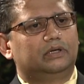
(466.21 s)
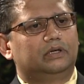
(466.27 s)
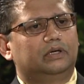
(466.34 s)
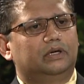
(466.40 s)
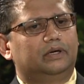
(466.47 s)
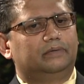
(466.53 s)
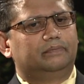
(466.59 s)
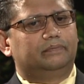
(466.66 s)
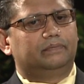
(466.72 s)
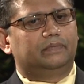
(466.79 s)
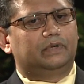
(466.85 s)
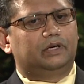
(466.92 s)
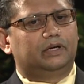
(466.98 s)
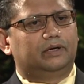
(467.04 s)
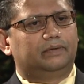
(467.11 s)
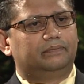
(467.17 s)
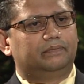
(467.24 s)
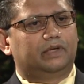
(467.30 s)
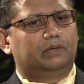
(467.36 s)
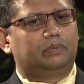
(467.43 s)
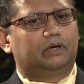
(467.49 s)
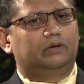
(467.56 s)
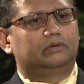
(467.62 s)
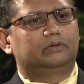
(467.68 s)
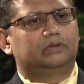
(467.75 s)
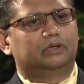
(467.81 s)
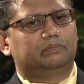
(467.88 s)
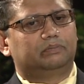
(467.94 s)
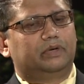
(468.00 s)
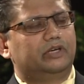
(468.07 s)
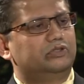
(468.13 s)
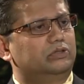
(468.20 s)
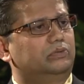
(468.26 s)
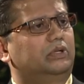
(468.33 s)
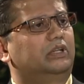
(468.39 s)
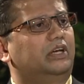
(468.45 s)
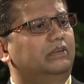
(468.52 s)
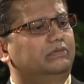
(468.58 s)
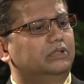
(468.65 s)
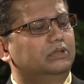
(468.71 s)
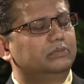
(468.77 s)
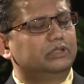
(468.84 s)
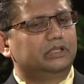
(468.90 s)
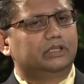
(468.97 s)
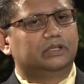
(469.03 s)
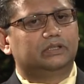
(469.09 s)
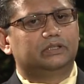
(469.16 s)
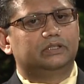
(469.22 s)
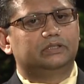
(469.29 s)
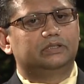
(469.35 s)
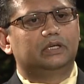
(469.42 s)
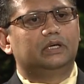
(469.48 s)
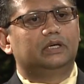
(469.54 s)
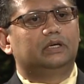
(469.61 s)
a patient with a life-limiting illness,